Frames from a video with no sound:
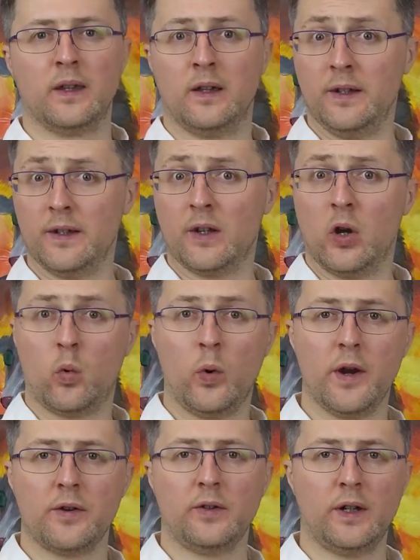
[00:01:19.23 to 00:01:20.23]
Since
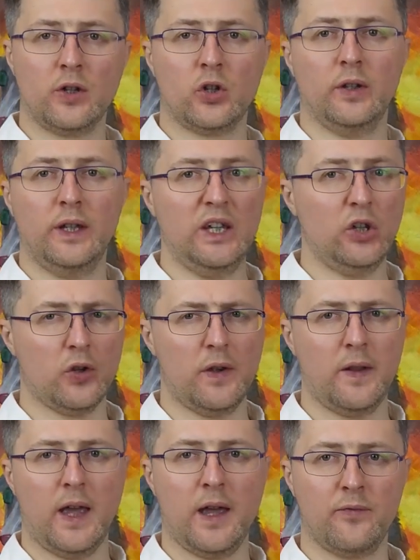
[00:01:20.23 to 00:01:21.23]
we're touching each
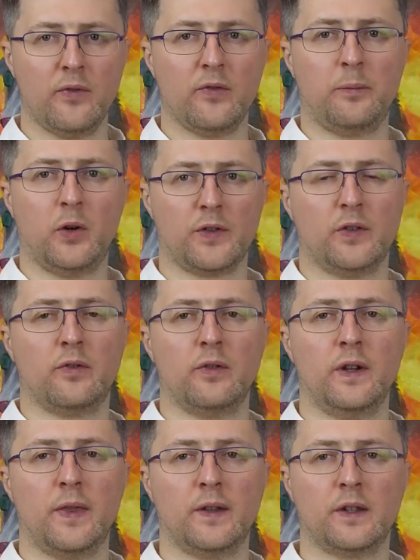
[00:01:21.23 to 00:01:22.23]
and every
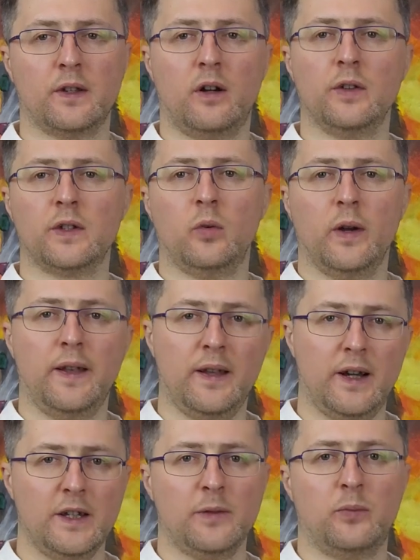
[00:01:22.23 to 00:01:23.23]
repository, this is also a
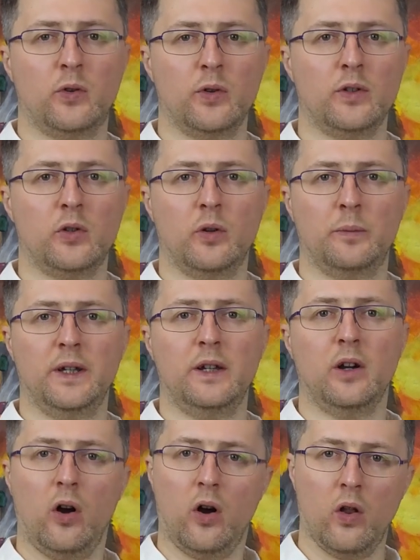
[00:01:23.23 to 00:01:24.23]
nice point to
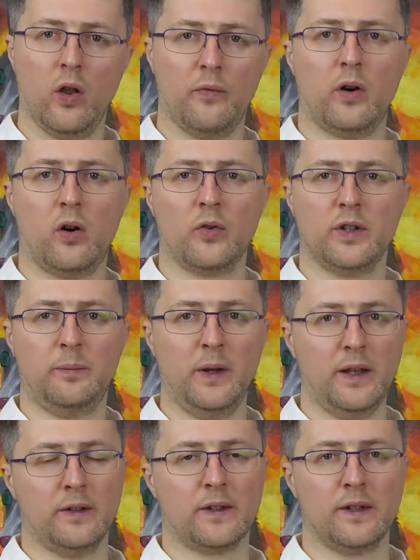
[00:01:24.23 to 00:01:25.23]
update all of our
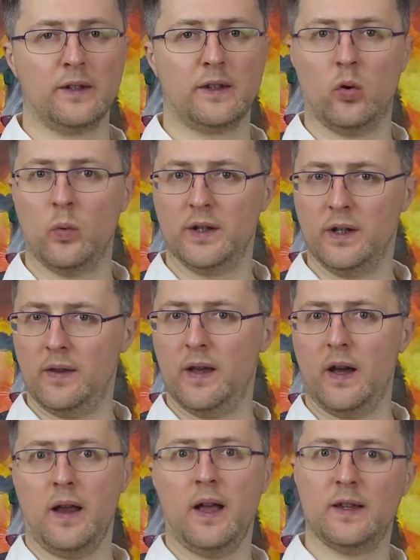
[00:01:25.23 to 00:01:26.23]
dependencies, so we did that as